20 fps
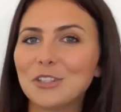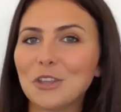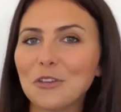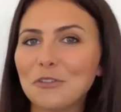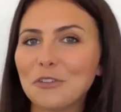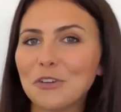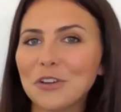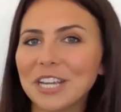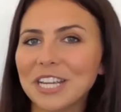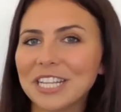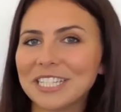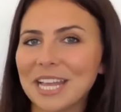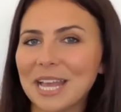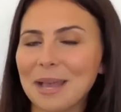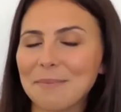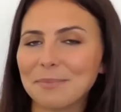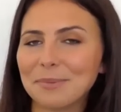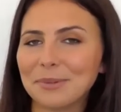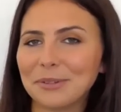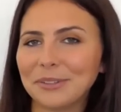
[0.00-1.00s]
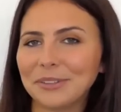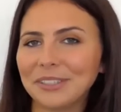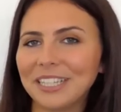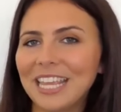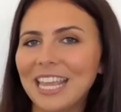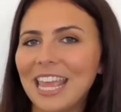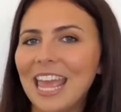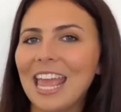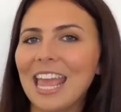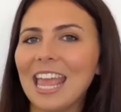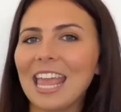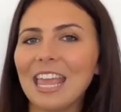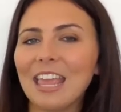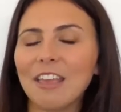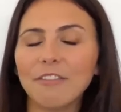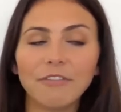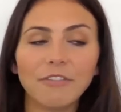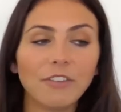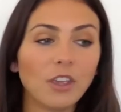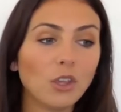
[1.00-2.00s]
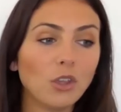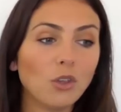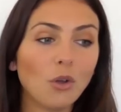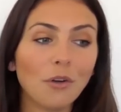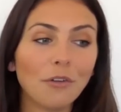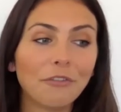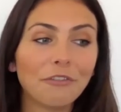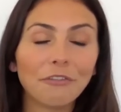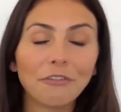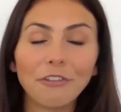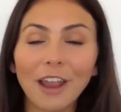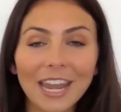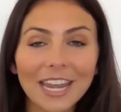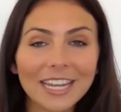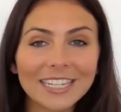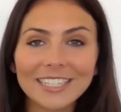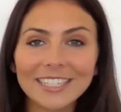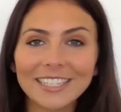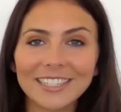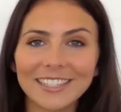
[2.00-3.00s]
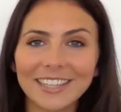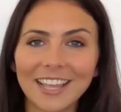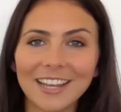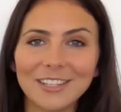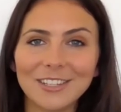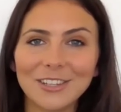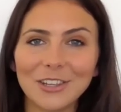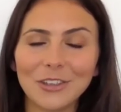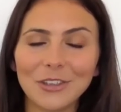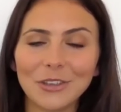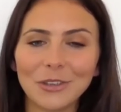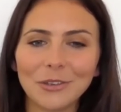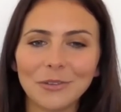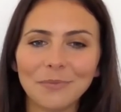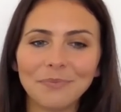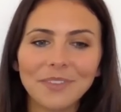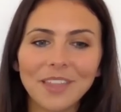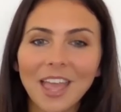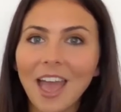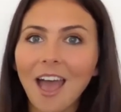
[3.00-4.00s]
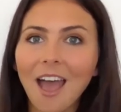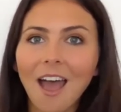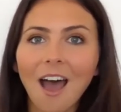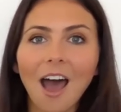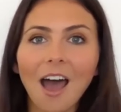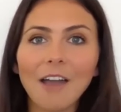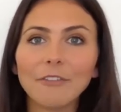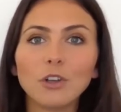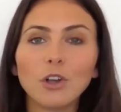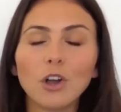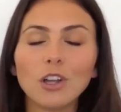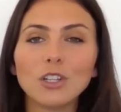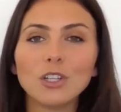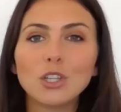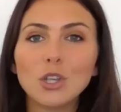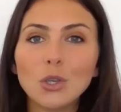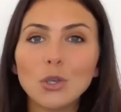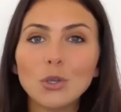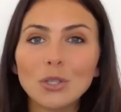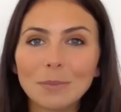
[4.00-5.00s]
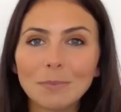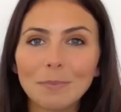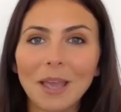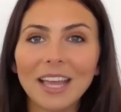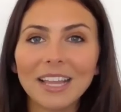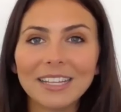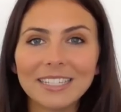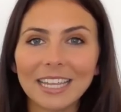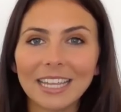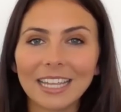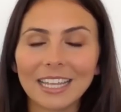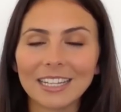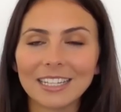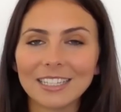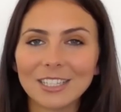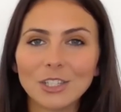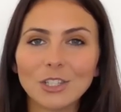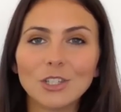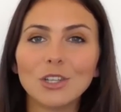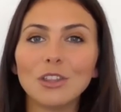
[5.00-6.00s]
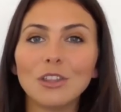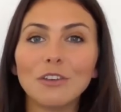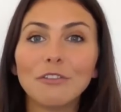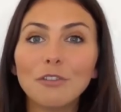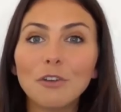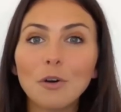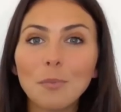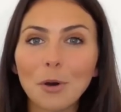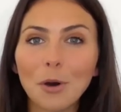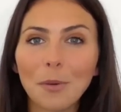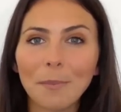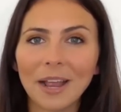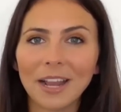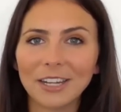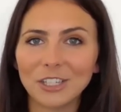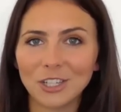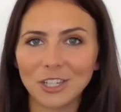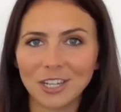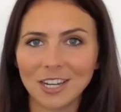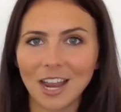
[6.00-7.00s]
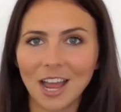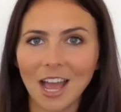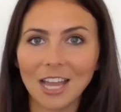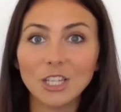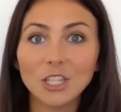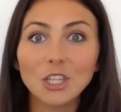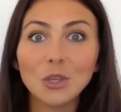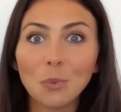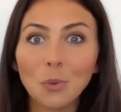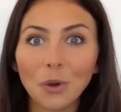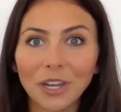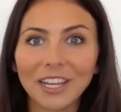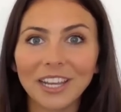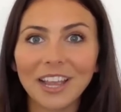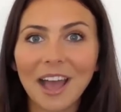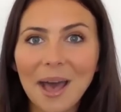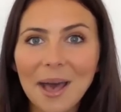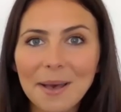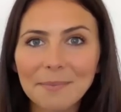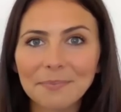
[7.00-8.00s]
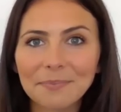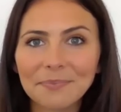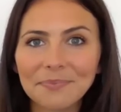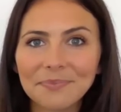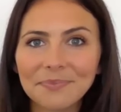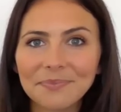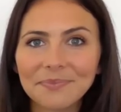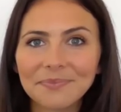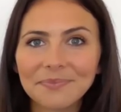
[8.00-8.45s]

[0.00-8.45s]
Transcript: So for example, if your friend said to you, "I've got two spare tickets to the football match tonight. Do you want to come?"